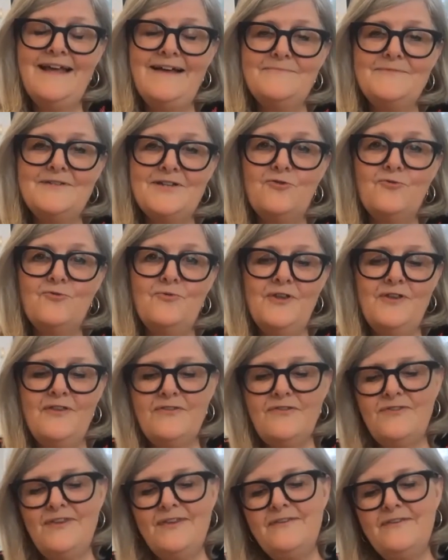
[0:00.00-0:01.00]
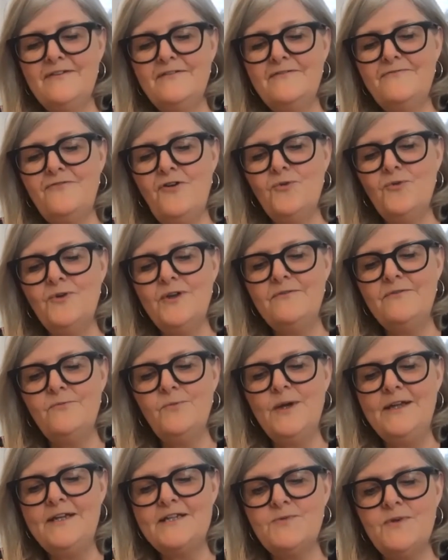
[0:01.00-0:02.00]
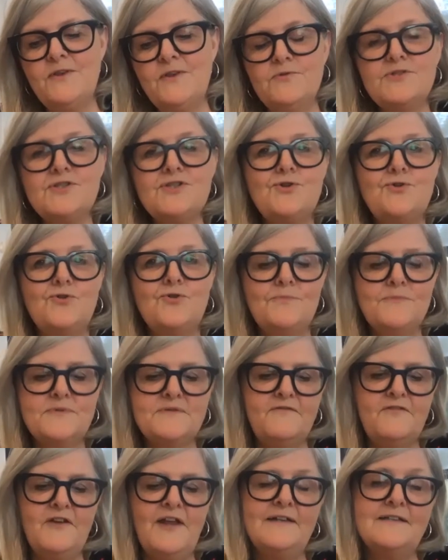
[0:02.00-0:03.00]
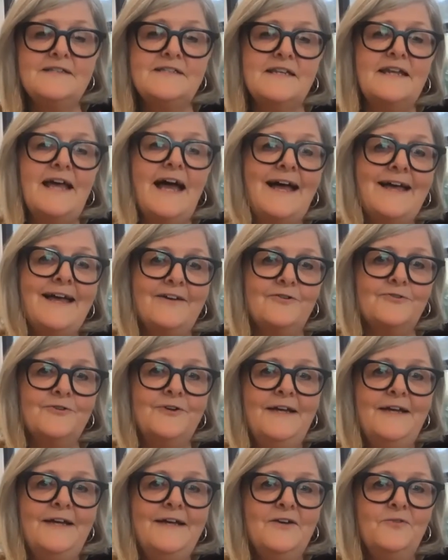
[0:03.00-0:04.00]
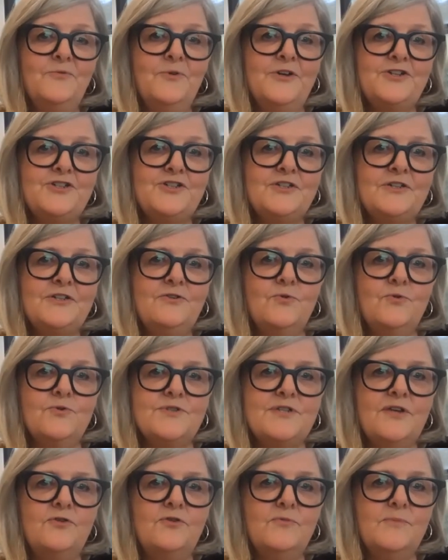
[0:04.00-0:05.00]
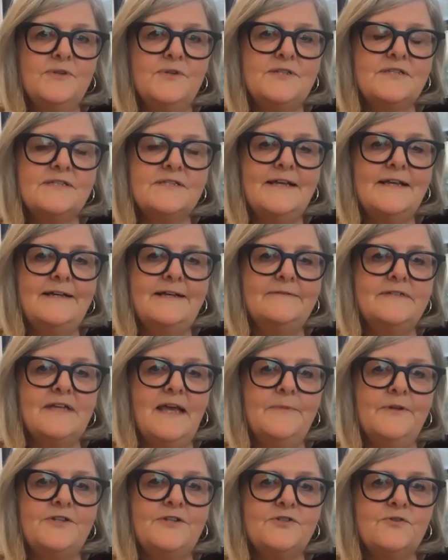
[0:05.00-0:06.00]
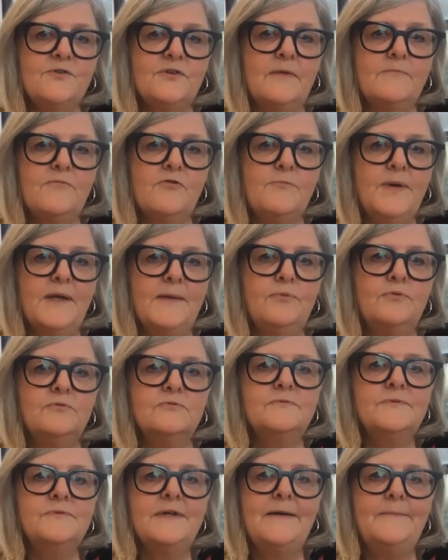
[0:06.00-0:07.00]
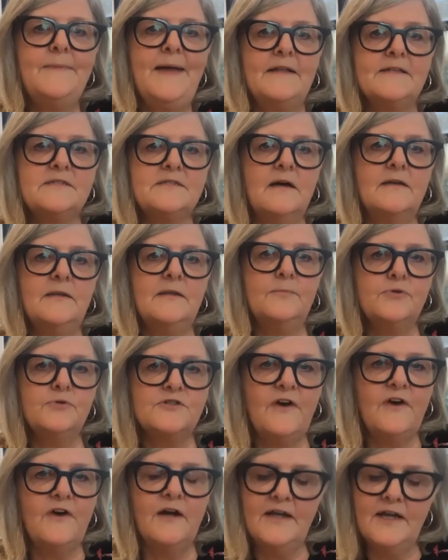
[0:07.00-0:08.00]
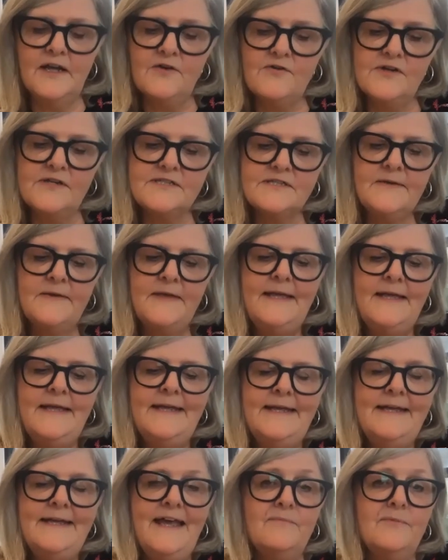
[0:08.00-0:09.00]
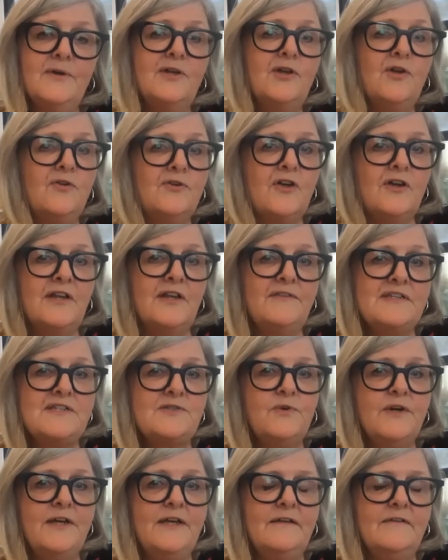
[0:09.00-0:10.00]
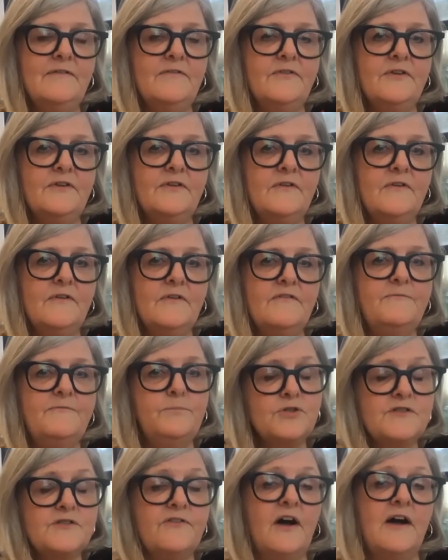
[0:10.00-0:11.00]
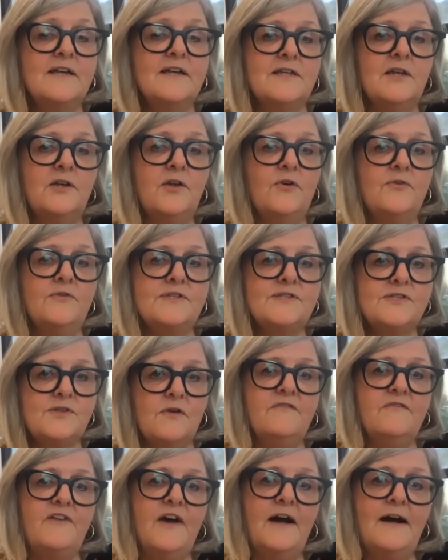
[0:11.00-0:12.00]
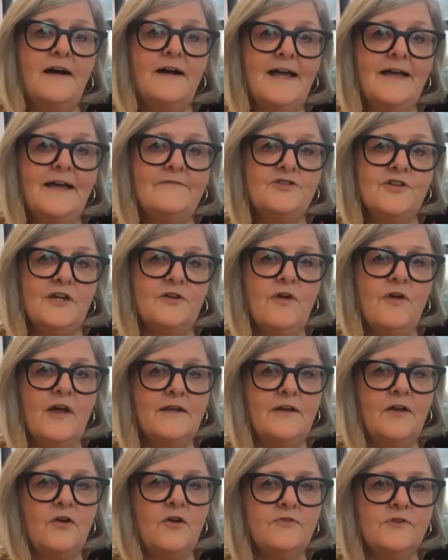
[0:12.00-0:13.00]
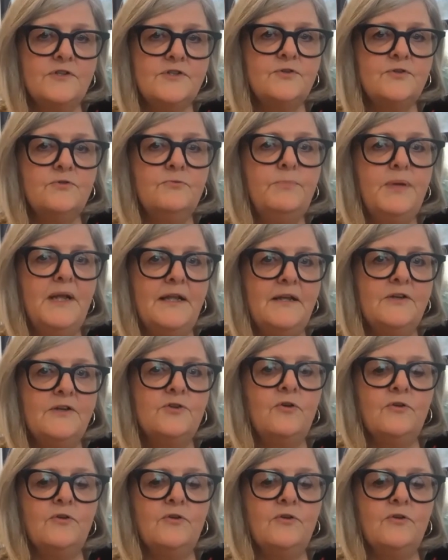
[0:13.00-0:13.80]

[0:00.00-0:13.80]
dealt with the following weeks where there were storms, floods and hail, which caused enormous damage to a number of people outside the bushfire areas. And we learned only this week that the bushfires alone so far have generated over $2 billion